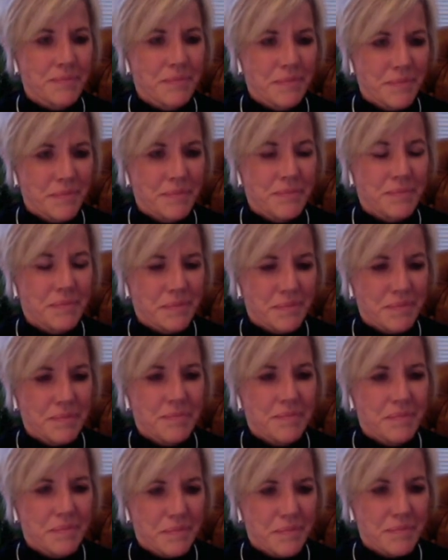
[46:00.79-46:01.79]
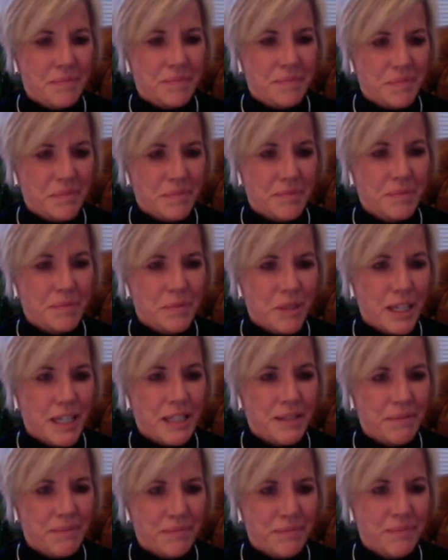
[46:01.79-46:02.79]

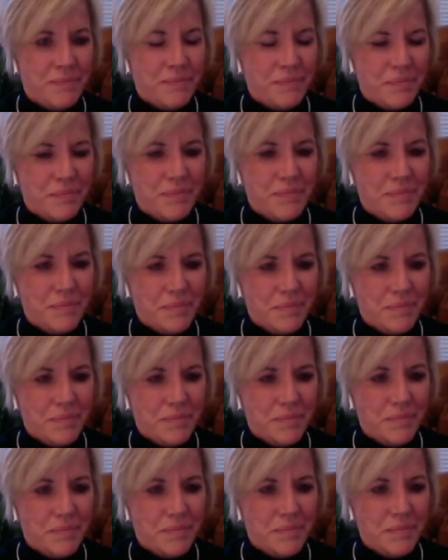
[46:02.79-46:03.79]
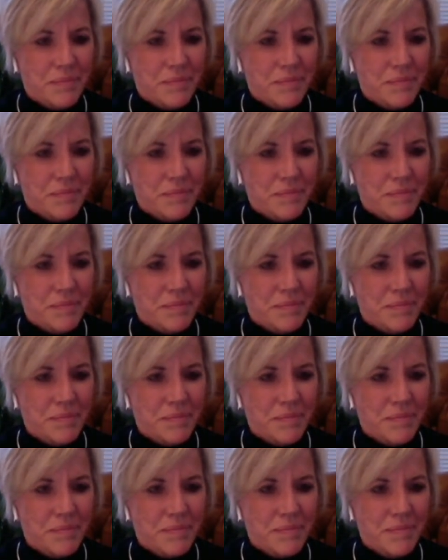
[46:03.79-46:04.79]

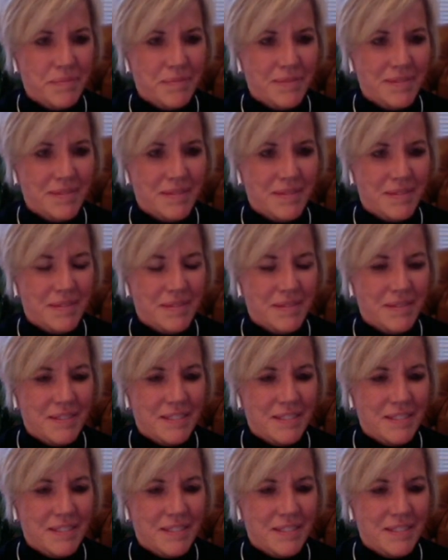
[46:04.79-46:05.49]
(silent)